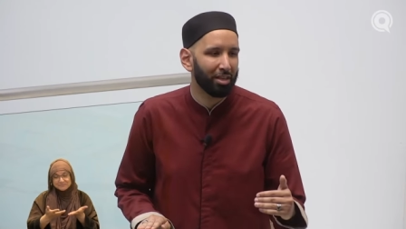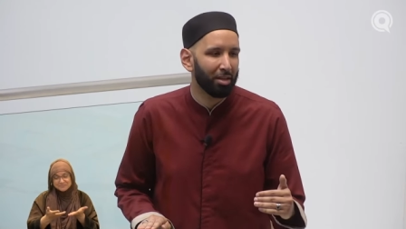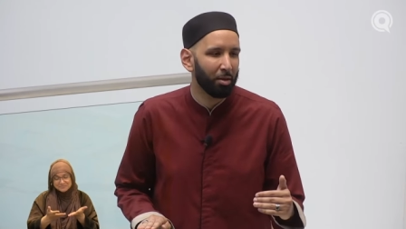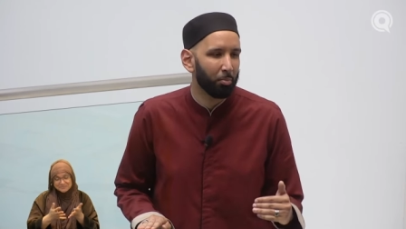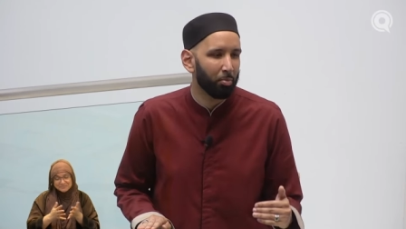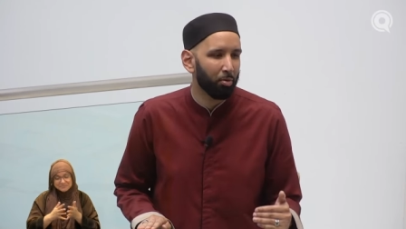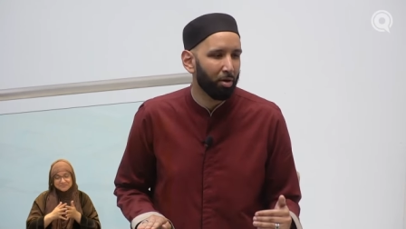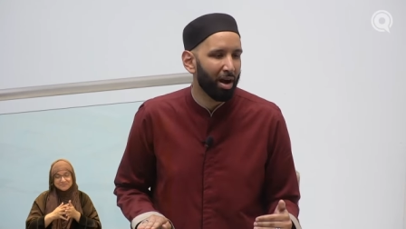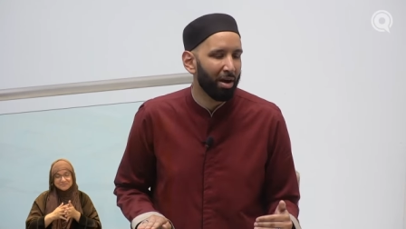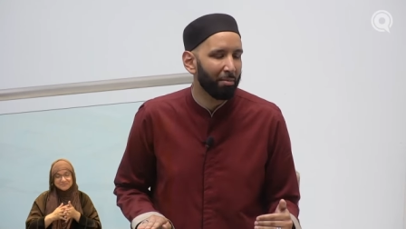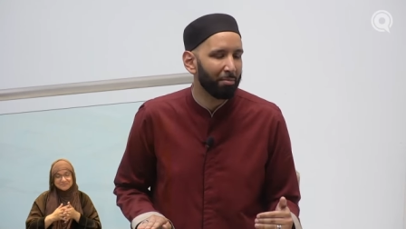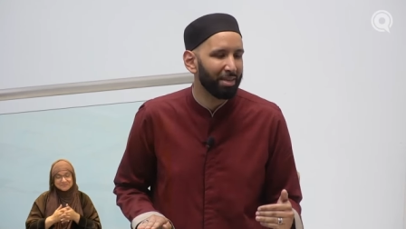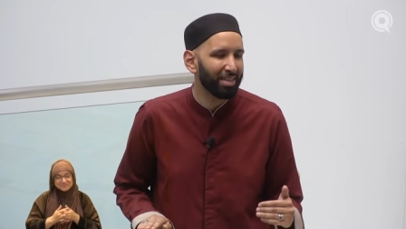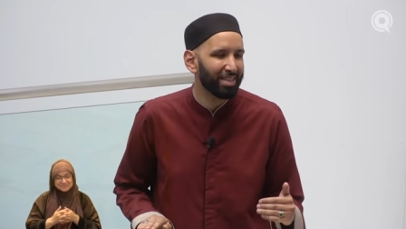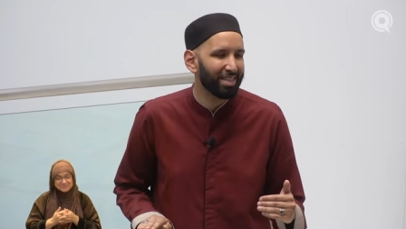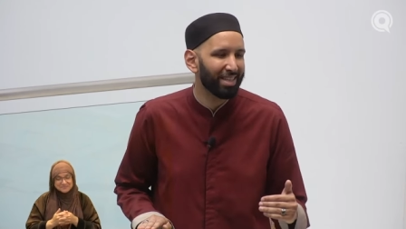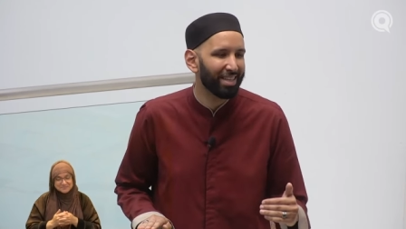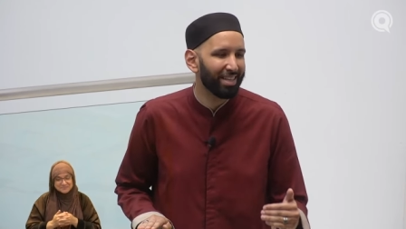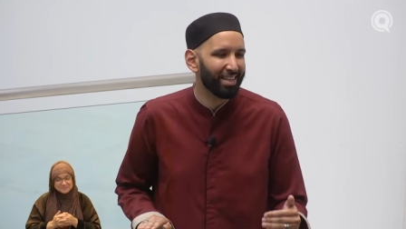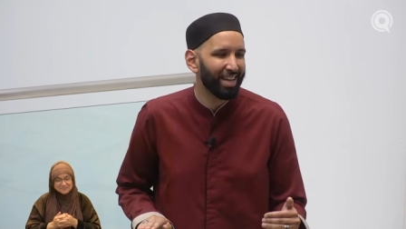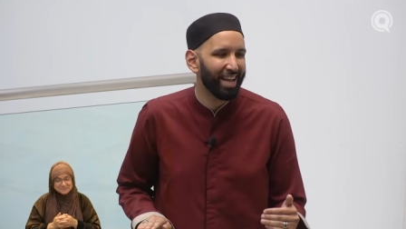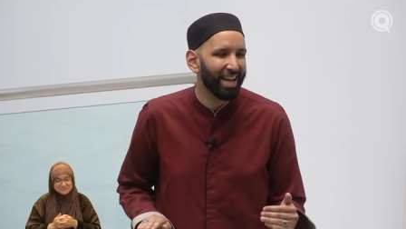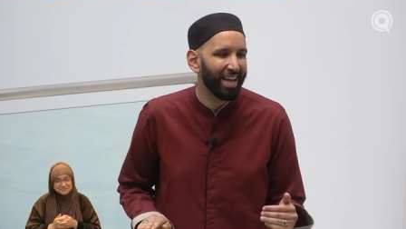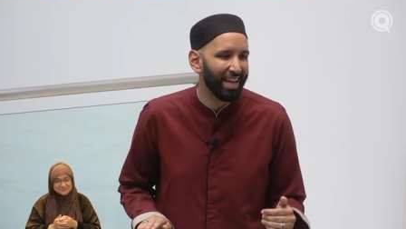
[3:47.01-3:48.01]
the
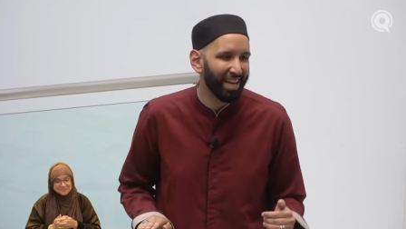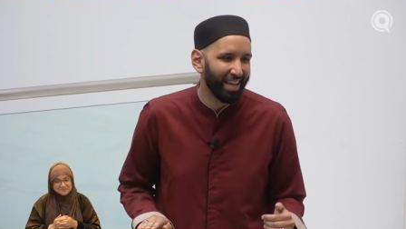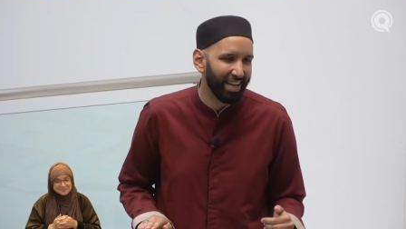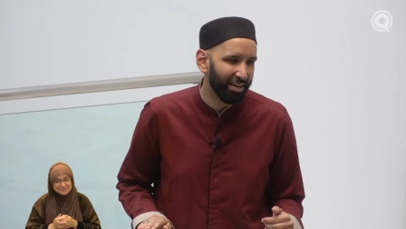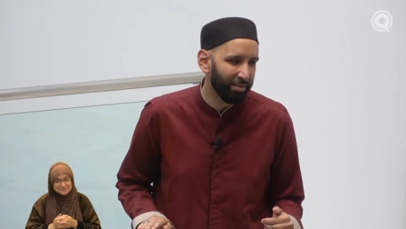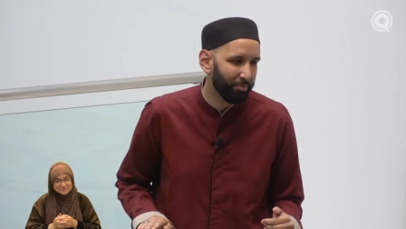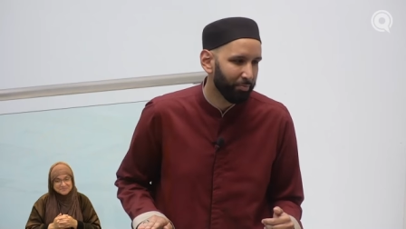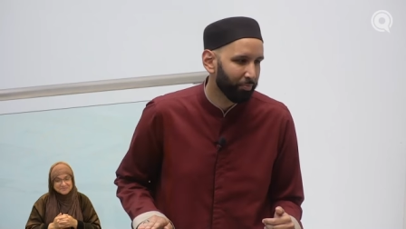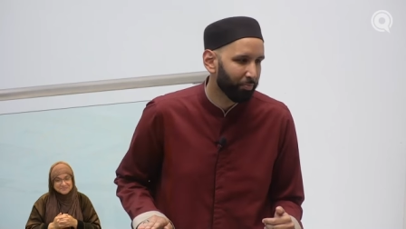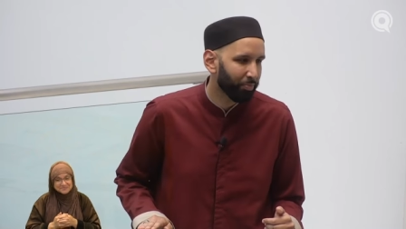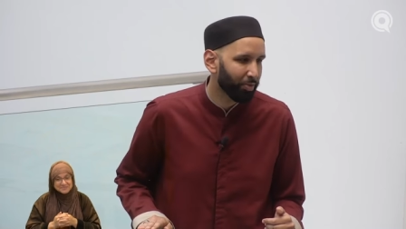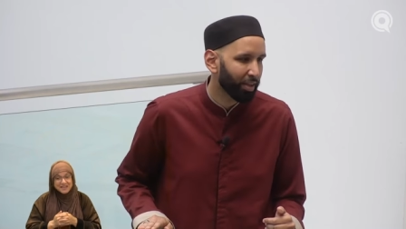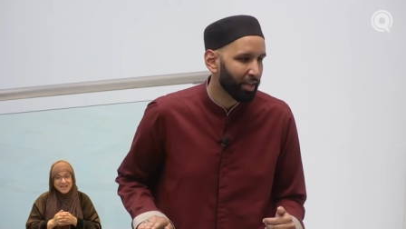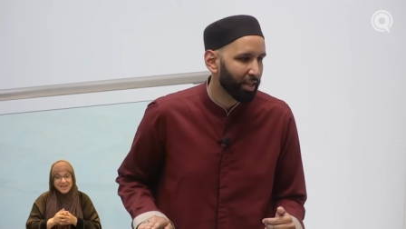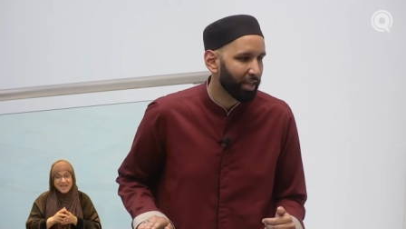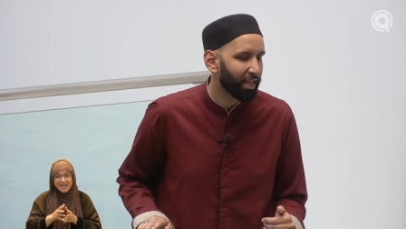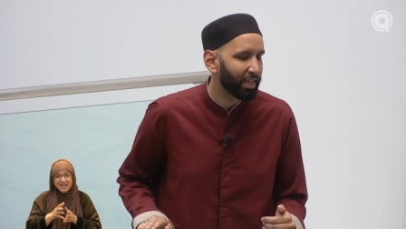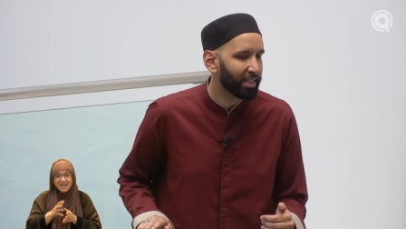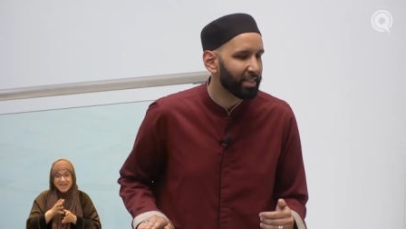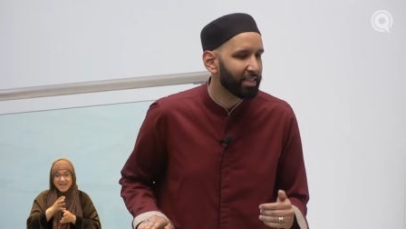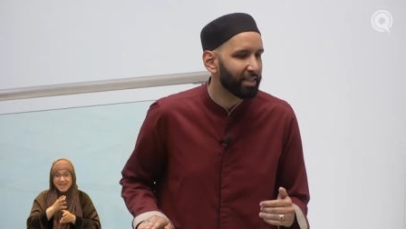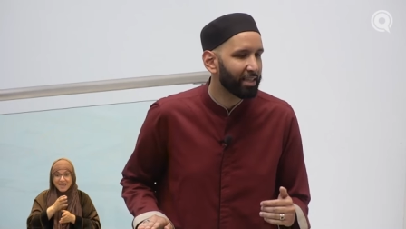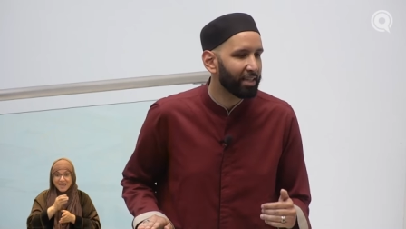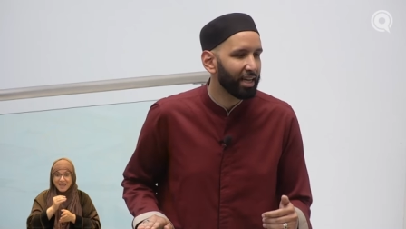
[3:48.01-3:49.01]
promised day,
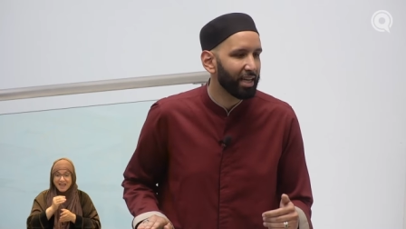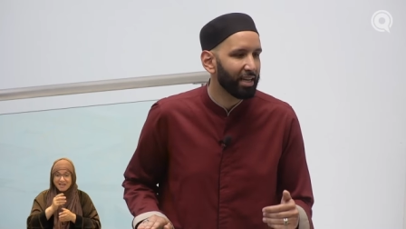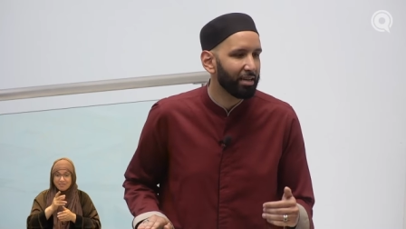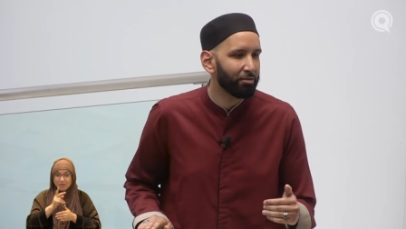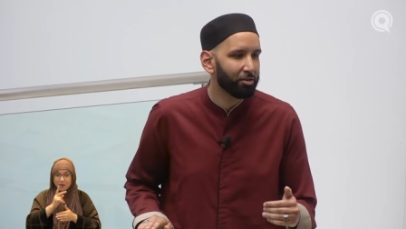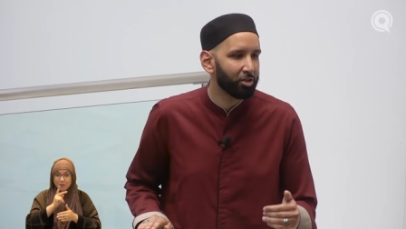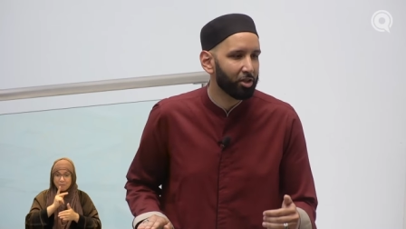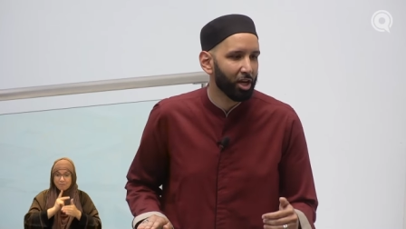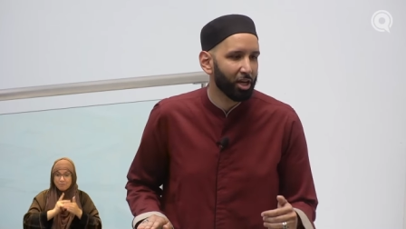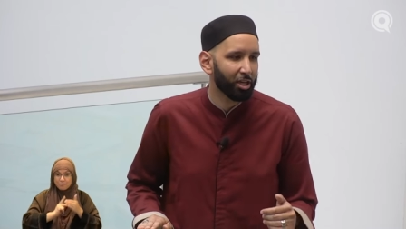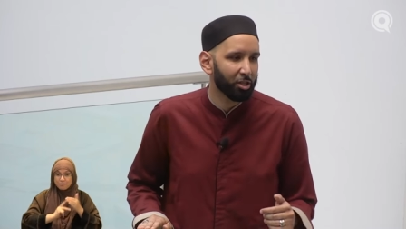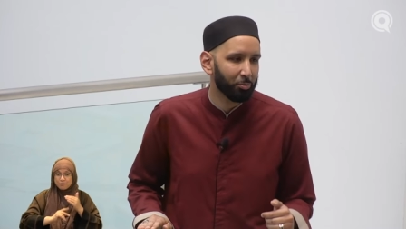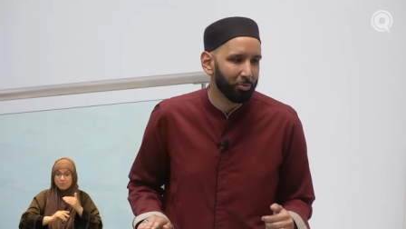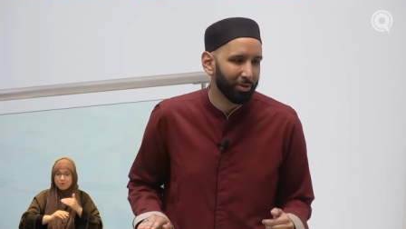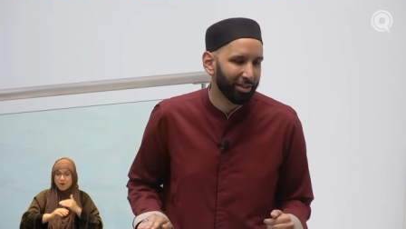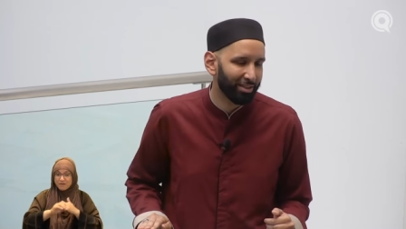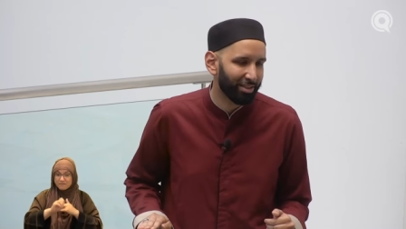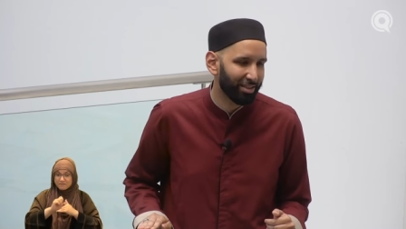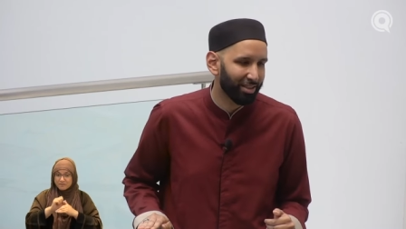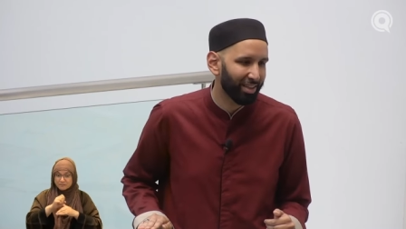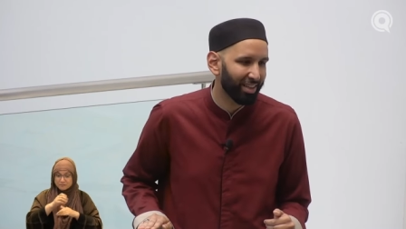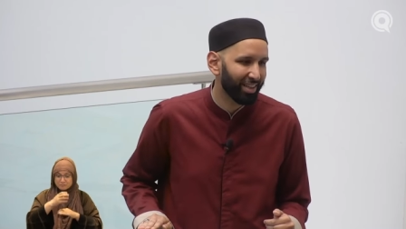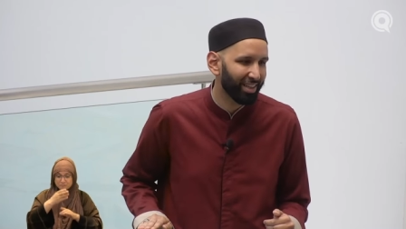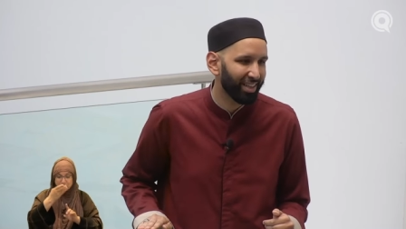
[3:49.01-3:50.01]
is the day of
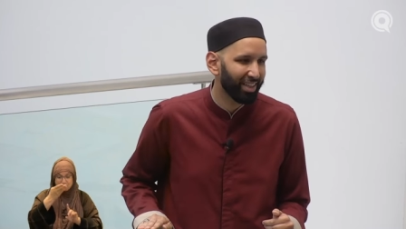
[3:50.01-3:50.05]
judgment.